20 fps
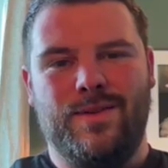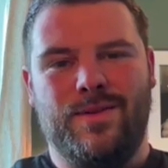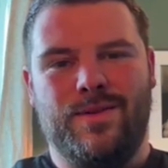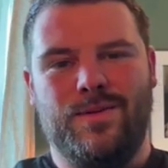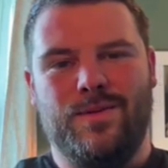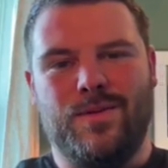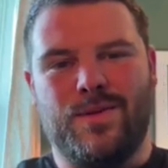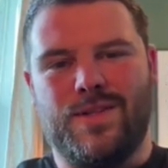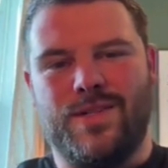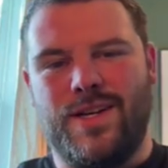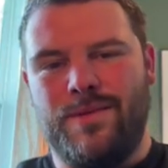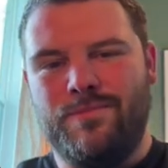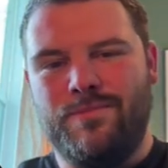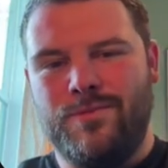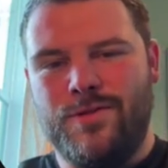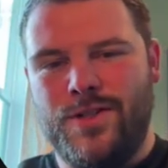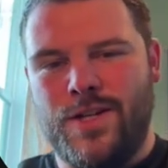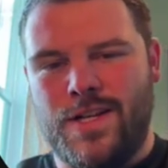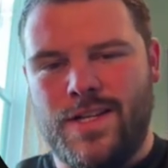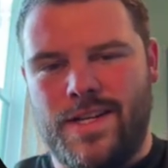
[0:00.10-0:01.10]
What's up?
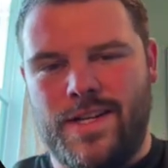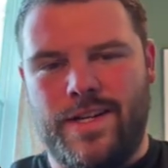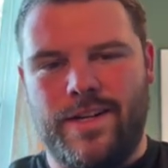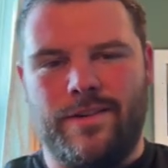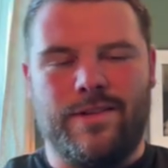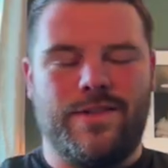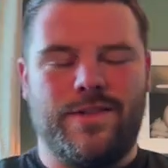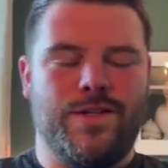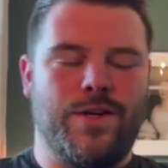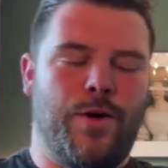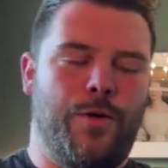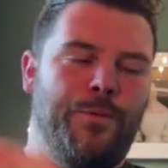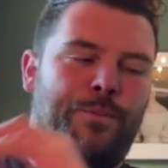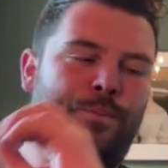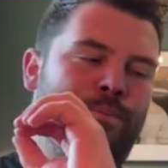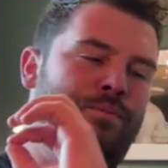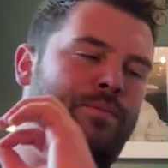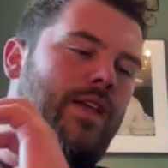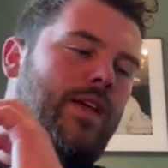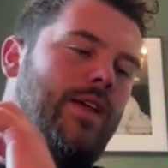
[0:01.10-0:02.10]
Jesse here. So,
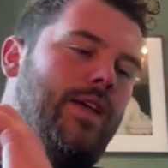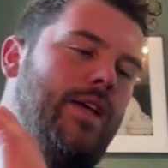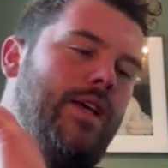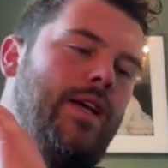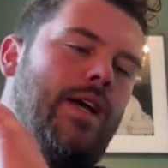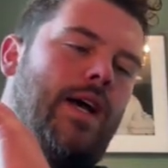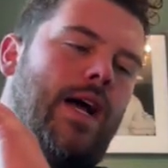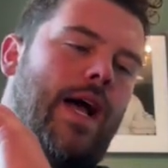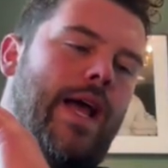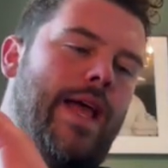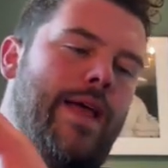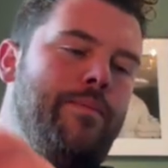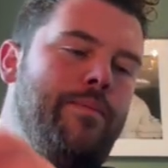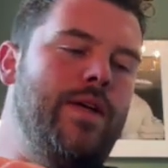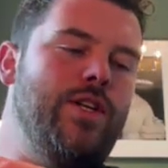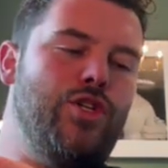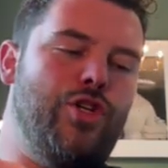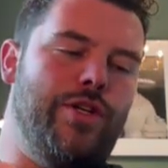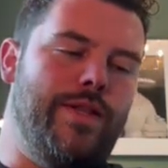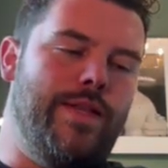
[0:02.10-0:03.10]
I had
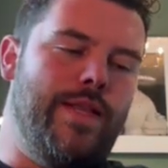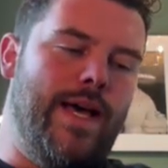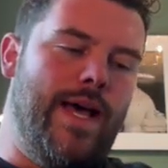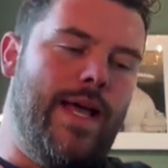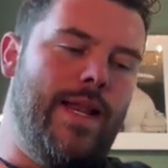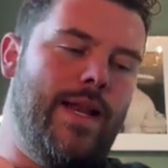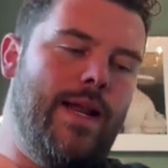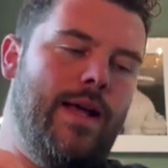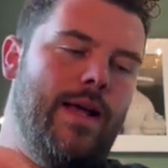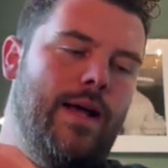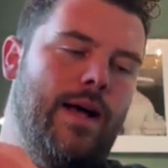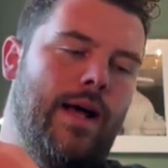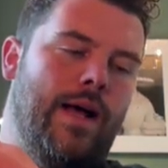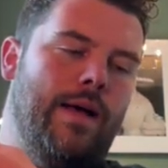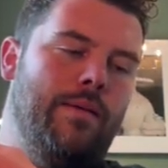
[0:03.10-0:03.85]
mentioned that I'm